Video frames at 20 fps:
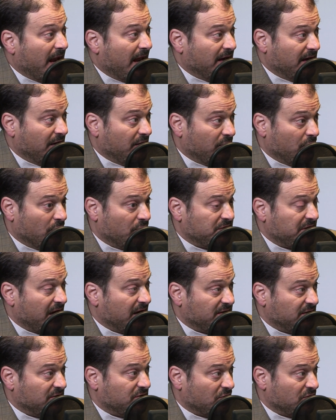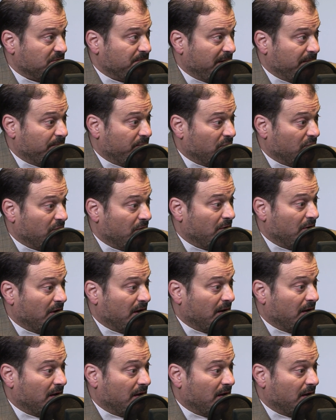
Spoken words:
in those cases, those people